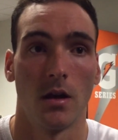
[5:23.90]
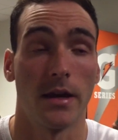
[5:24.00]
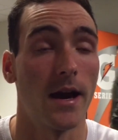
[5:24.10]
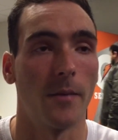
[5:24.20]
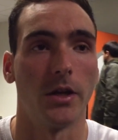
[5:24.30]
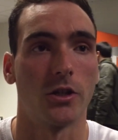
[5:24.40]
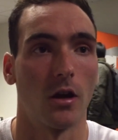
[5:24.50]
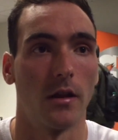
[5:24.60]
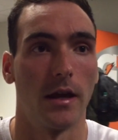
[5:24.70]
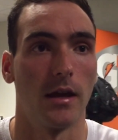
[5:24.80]
Yeah, I mean,
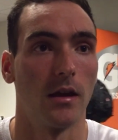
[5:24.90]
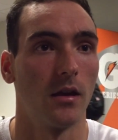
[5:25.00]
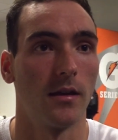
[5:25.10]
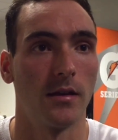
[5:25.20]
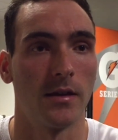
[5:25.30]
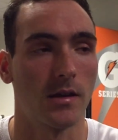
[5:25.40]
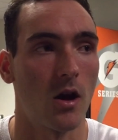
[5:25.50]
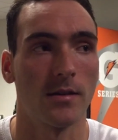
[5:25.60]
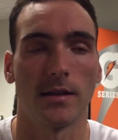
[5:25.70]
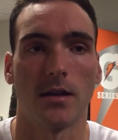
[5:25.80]
Charlie, he's
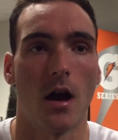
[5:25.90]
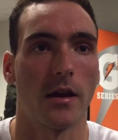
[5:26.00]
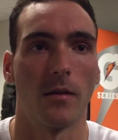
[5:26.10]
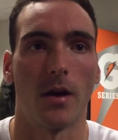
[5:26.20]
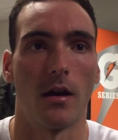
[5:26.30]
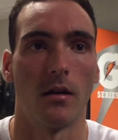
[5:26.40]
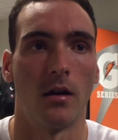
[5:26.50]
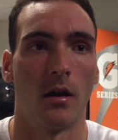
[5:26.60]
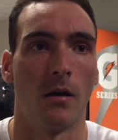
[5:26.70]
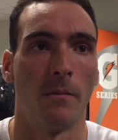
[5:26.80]
constantly talking
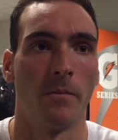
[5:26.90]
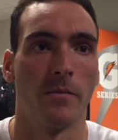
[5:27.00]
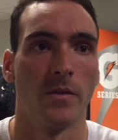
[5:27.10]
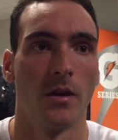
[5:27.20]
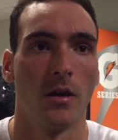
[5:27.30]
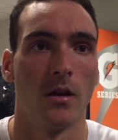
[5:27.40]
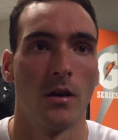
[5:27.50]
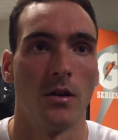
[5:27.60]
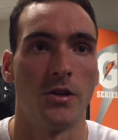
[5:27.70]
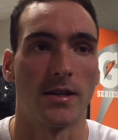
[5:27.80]
about
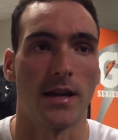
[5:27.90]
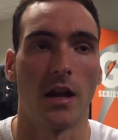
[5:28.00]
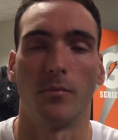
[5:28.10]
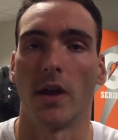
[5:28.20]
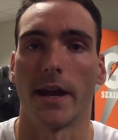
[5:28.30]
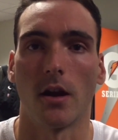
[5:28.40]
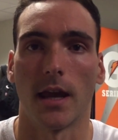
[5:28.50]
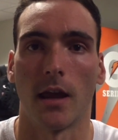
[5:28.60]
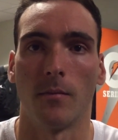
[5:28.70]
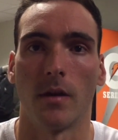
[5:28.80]
just kind of playing our
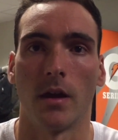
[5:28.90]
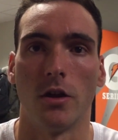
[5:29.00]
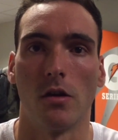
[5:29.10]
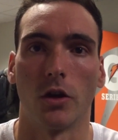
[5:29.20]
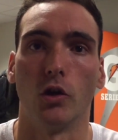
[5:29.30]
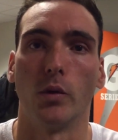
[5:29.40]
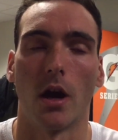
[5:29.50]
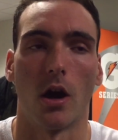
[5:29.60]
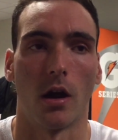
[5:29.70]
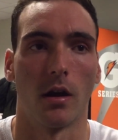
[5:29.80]
game and knowing who
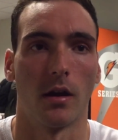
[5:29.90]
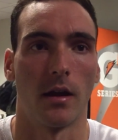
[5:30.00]
we are.